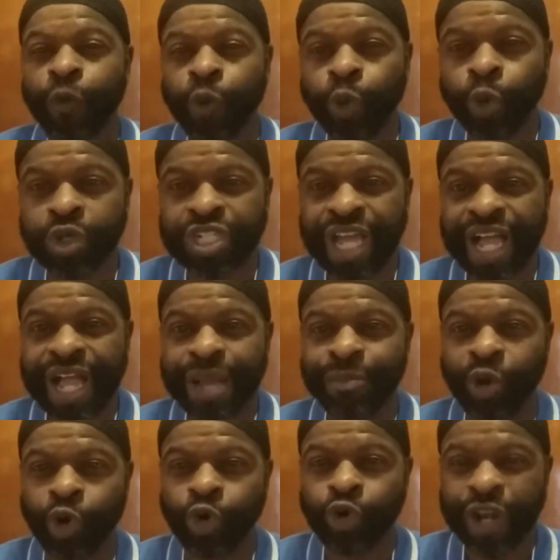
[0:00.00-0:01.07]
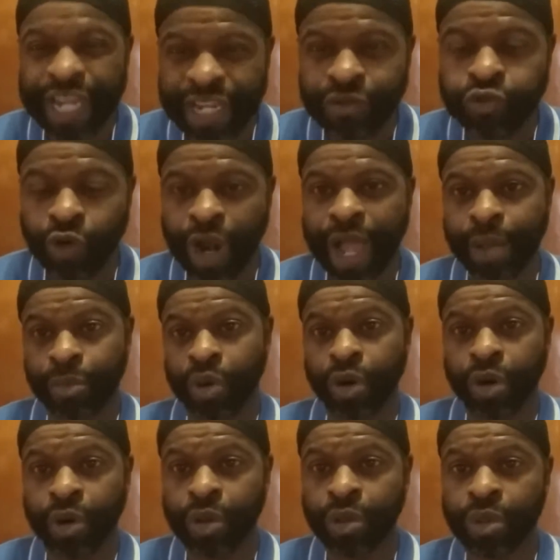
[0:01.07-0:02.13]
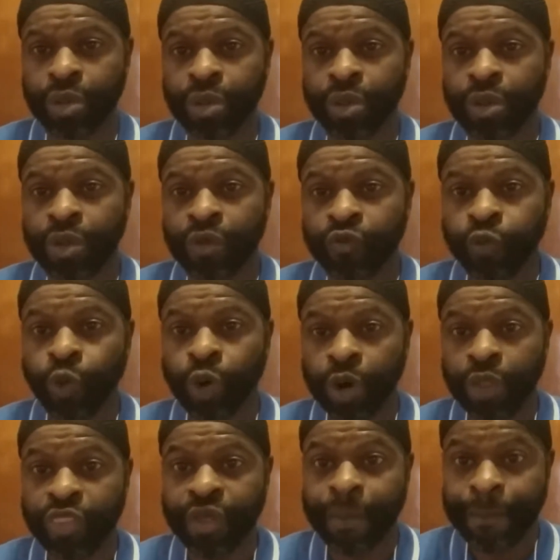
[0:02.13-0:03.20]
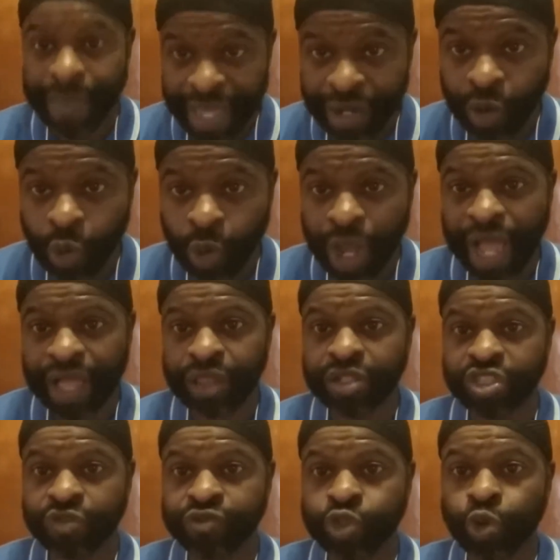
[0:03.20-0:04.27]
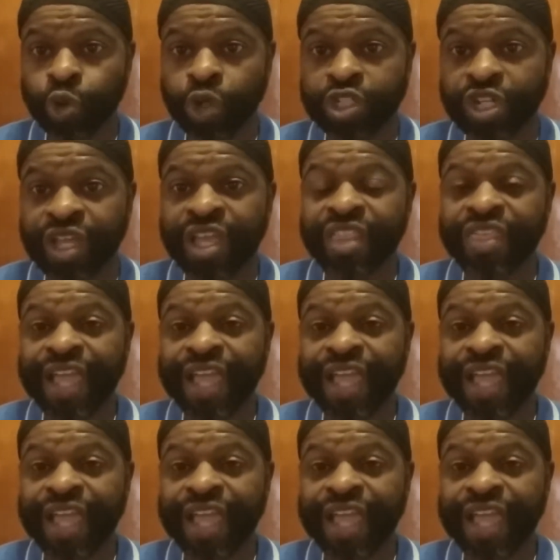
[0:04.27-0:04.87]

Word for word: full time grave robber for the Medical College of Georgia.